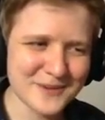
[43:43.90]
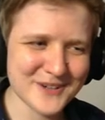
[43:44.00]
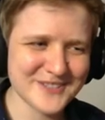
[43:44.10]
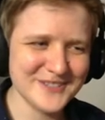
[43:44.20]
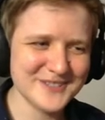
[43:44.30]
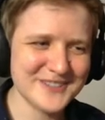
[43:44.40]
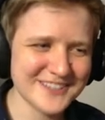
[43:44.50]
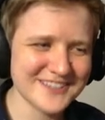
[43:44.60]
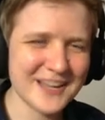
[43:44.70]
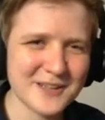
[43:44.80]
person who
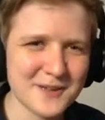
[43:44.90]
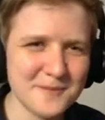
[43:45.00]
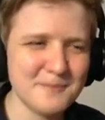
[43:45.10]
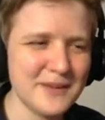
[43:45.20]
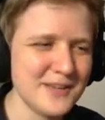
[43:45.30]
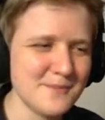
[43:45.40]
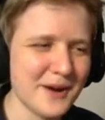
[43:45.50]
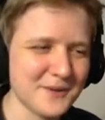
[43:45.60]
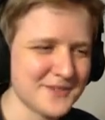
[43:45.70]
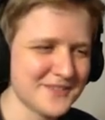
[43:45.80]
does like Minnie
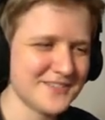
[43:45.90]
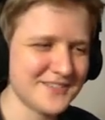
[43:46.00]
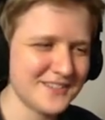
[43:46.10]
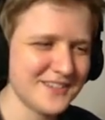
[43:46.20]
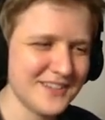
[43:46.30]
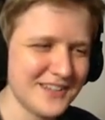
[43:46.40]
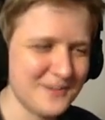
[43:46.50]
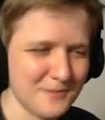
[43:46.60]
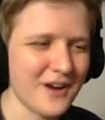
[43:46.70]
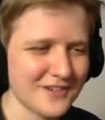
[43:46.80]
Mouse
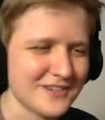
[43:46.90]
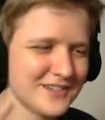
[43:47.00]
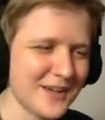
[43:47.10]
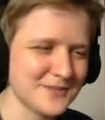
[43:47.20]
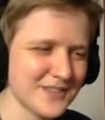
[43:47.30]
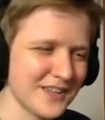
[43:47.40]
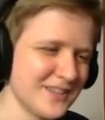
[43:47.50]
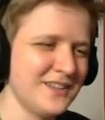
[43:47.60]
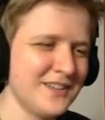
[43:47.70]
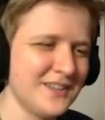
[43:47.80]
in modern times, like
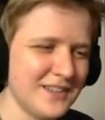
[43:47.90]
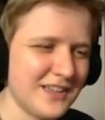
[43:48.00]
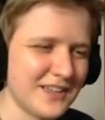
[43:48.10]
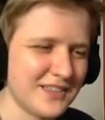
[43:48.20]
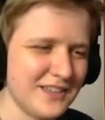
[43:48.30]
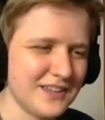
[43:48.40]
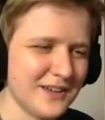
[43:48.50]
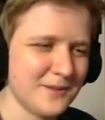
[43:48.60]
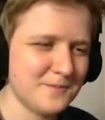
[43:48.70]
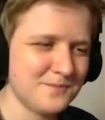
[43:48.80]
like the
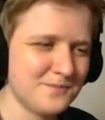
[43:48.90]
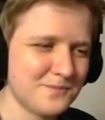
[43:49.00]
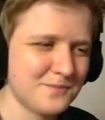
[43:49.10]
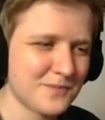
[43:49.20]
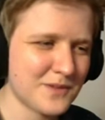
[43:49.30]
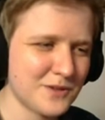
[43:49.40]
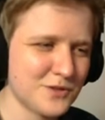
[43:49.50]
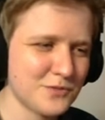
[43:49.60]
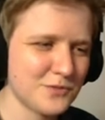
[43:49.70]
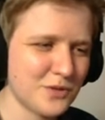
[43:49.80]
um
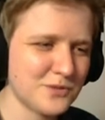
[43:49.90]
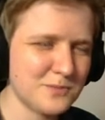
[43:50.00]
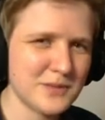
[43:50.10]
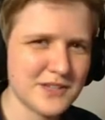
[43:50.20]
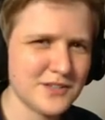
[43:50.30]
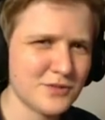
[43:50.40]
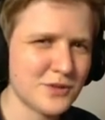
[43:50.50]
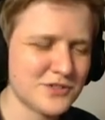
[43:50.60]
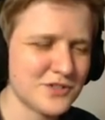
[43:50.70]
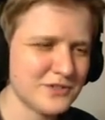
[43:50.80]
the road Mickey's
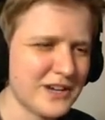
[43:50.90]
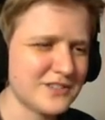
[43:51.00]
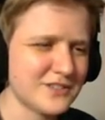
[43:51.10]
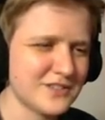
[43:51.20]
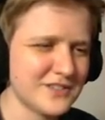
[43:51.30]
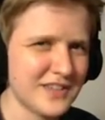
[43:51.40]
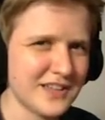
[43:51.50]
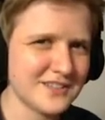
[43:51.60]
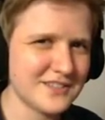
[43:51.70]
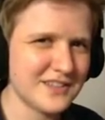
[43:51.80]
Roadster Racers.
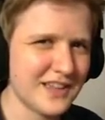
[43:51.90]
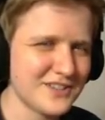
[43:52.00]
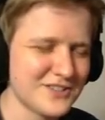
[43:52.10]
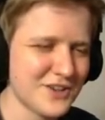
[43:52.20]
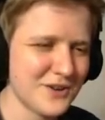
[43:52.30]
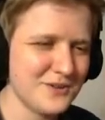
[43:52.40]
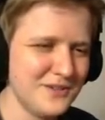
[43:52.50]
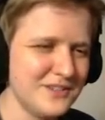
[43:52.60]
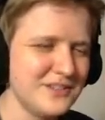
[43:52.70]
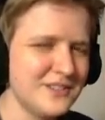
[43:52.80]
That's that show.
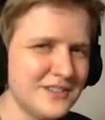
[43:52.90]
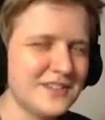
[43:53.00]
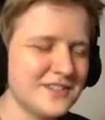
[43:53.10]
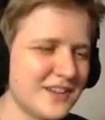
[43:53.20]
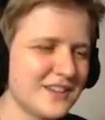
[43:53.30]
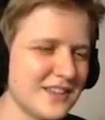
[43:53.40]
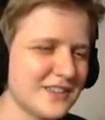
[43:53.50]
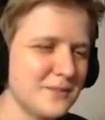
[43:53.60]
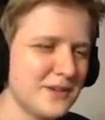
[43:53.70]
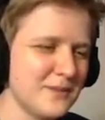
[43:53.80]
It sounded like
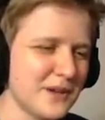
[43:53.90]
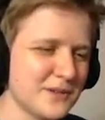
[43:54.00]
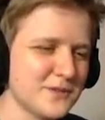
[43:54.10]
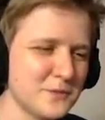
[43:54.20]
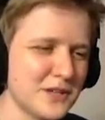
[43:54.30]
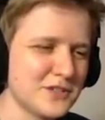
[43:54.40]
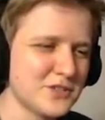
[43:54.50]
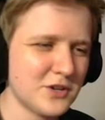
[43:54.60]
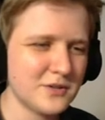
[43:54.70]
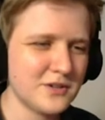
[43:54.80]
the Minnie Mouse from that
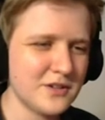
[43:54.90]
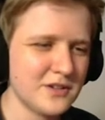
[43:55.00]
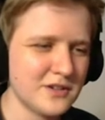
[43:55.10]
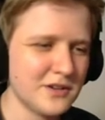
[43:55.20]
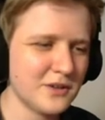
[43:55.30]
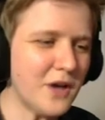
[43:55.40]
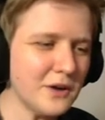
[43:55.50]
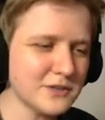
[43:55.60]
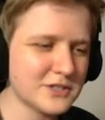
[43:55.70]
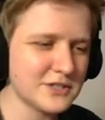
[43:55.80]
show. Oh
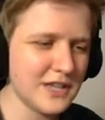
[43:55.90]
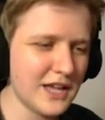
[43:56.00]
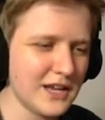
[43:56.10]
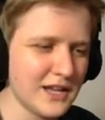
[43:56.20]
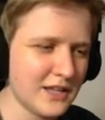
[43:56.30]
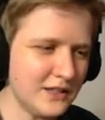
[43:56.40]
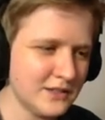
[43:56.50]
no, she ate it.